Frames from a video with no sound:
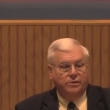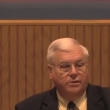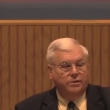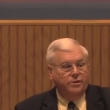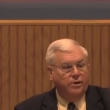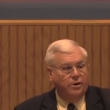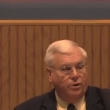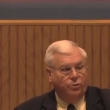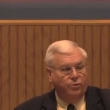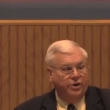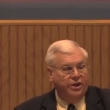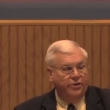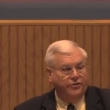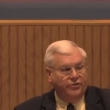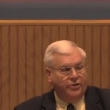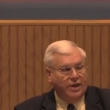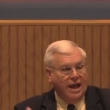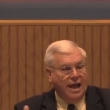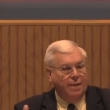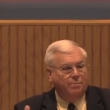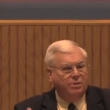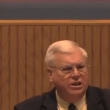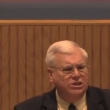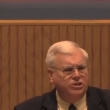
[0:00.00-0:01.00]
you know,
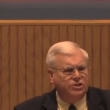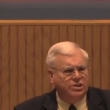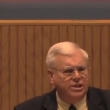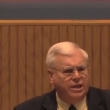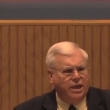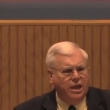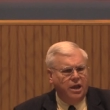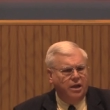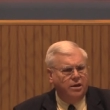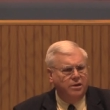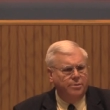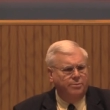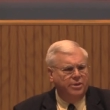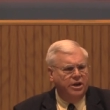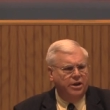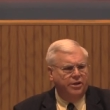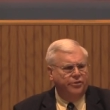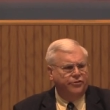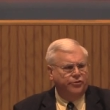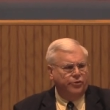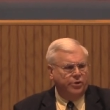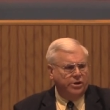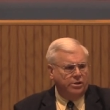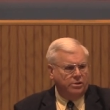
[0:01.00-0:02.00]
reestablish the kingdom in
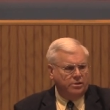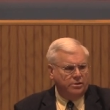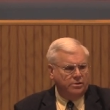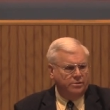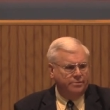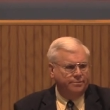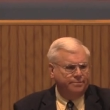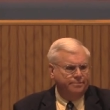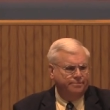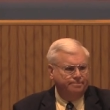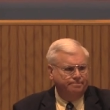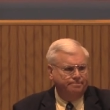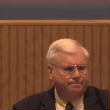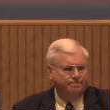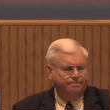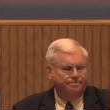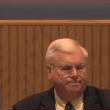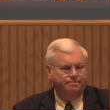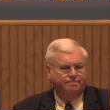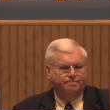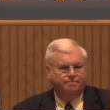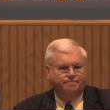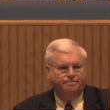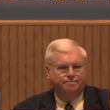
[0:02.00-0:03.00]
Israel?
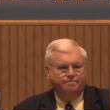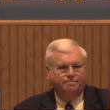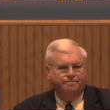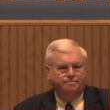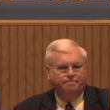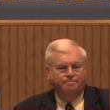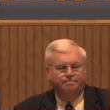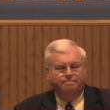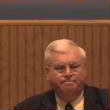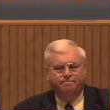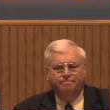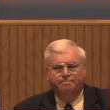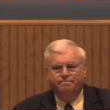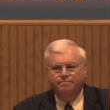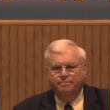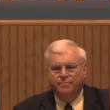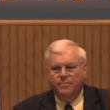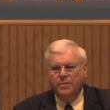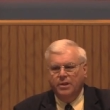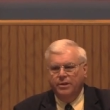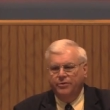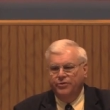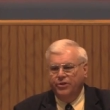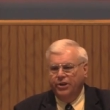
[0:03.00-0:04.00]

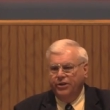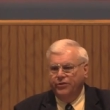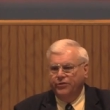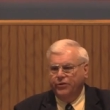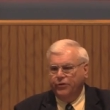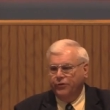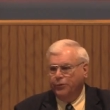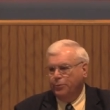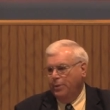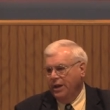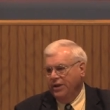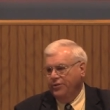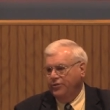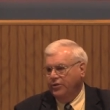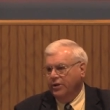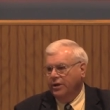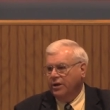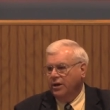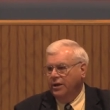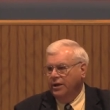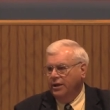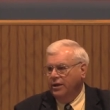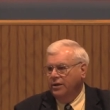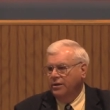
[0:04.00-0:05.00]
And Jesus
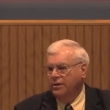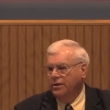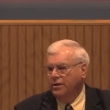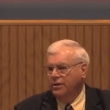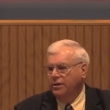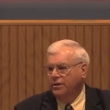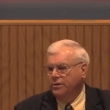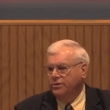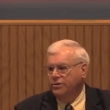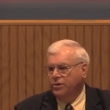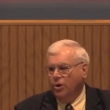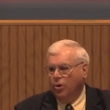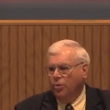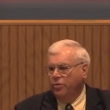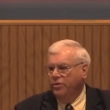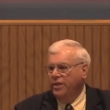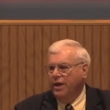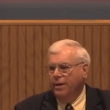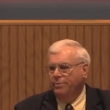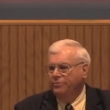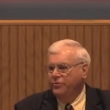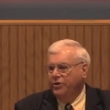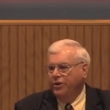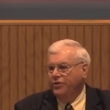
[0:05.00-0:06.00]
basically
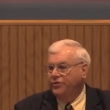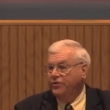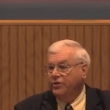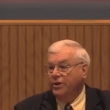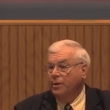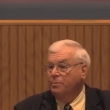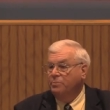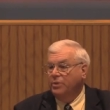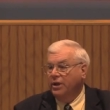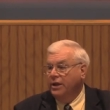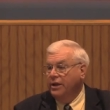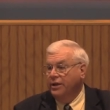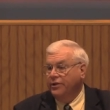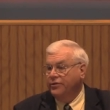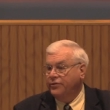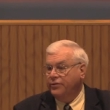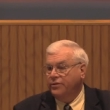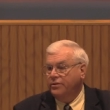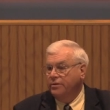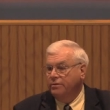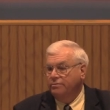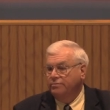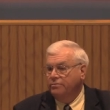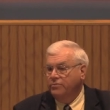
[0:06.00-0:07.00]
told them just simply,
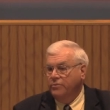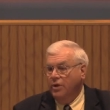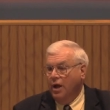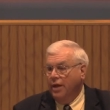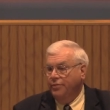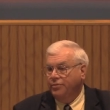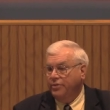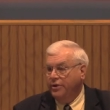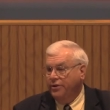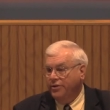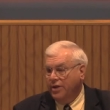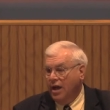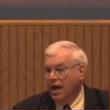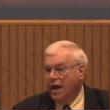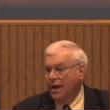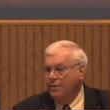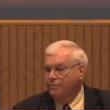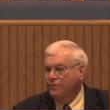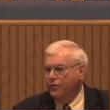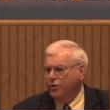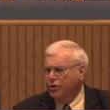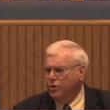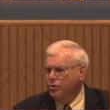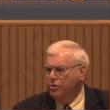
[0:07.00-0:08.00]
It's not the
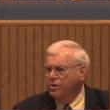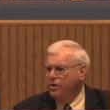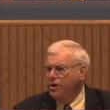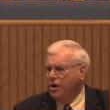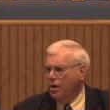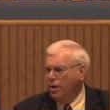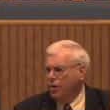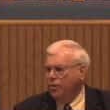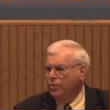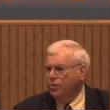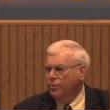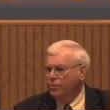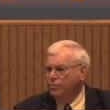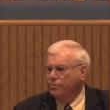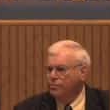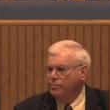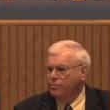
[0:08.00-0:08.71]
time for you to know.